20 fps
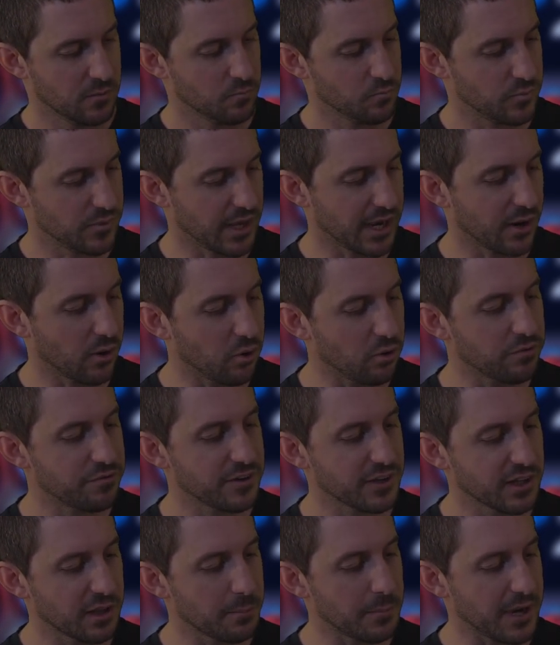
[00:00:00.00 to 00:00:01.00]
they all
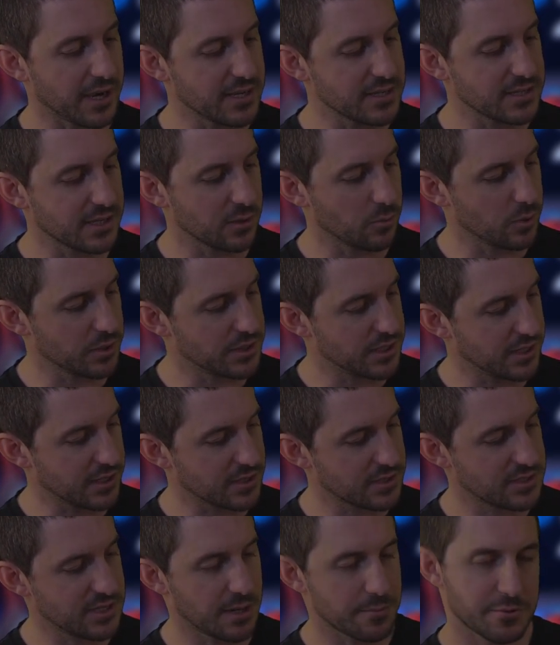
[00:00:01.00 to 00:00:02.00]
feel amazing with the
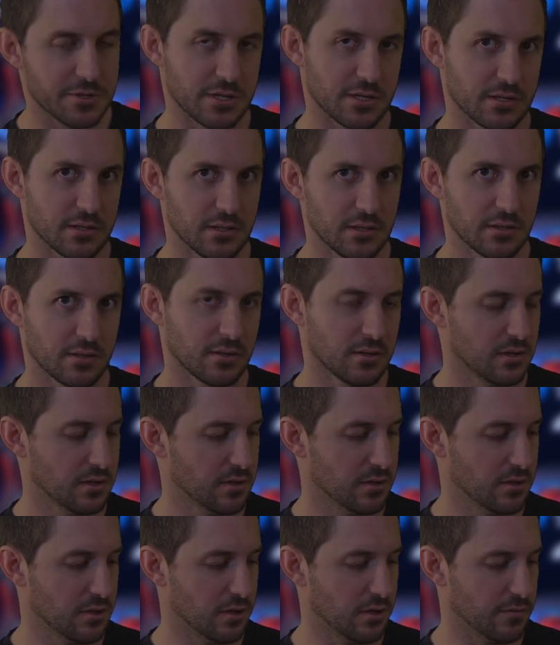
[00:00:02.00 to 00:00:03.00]
exception
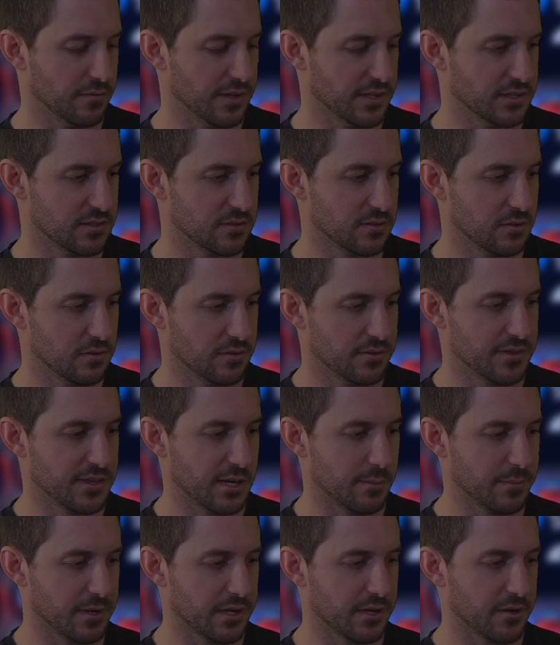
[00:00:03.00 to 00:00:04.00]
of these 2
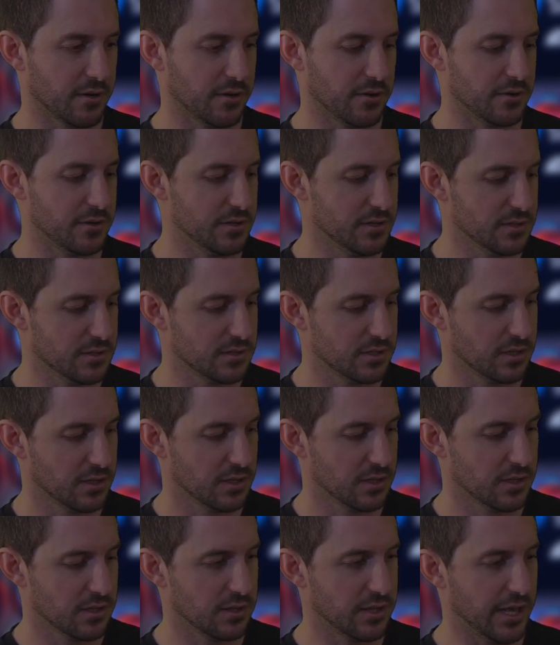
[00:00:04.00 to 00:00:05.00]
thumb encoders
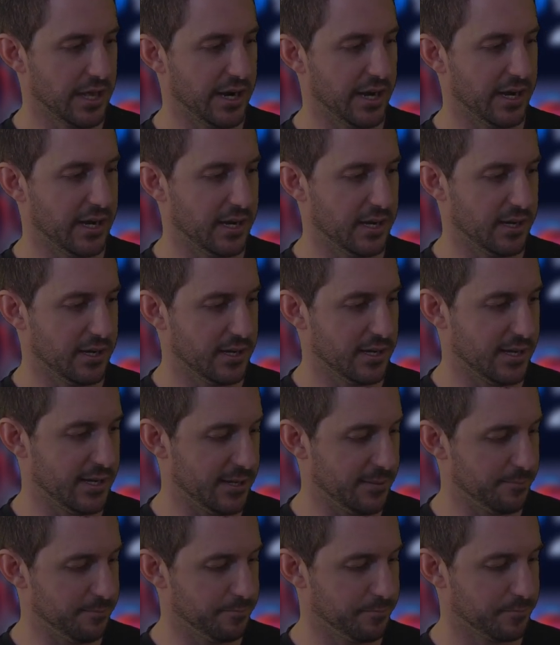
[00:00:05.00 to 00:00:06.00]
that are,
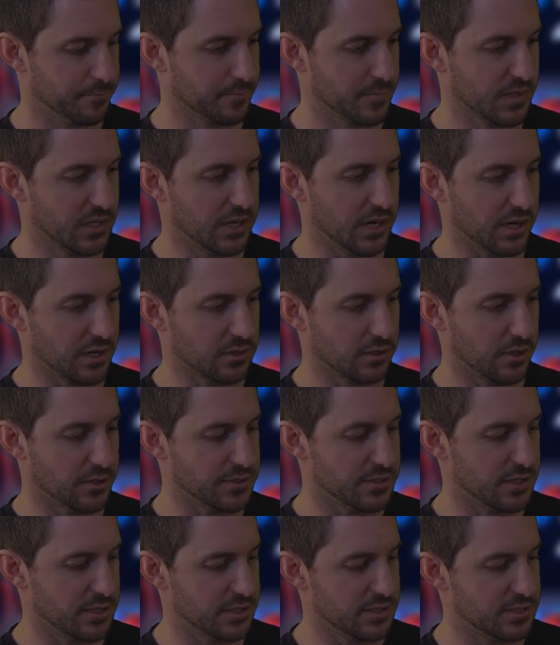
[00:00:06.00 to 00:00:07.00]
you know, close
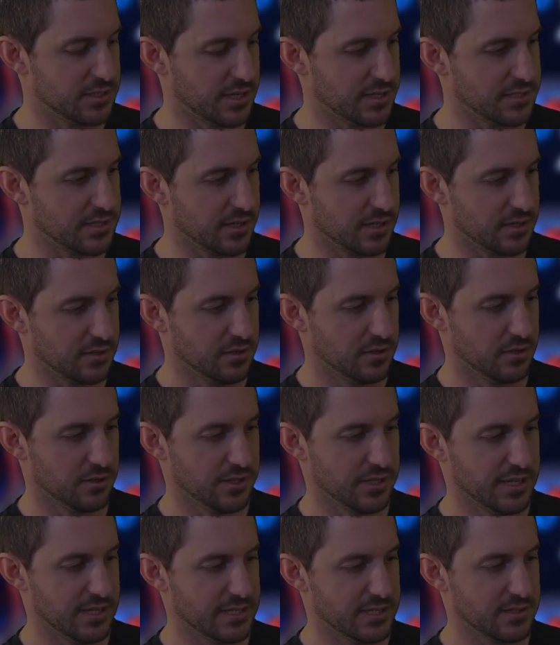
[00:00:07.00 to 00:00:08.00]
to the center on
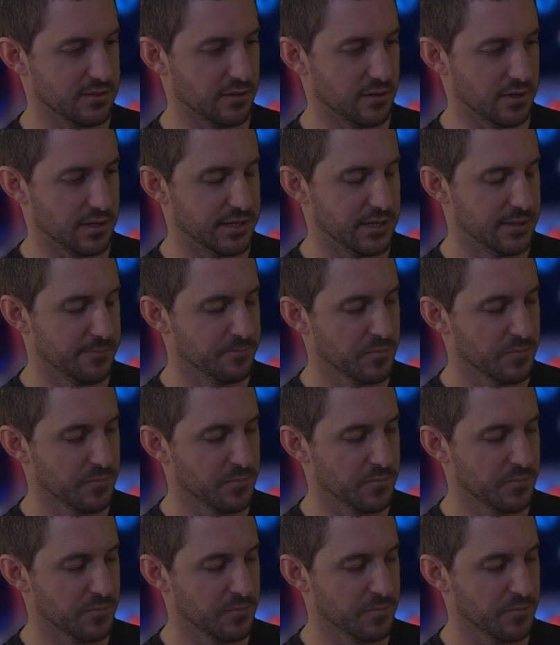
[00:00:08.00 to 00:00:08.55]
the inside.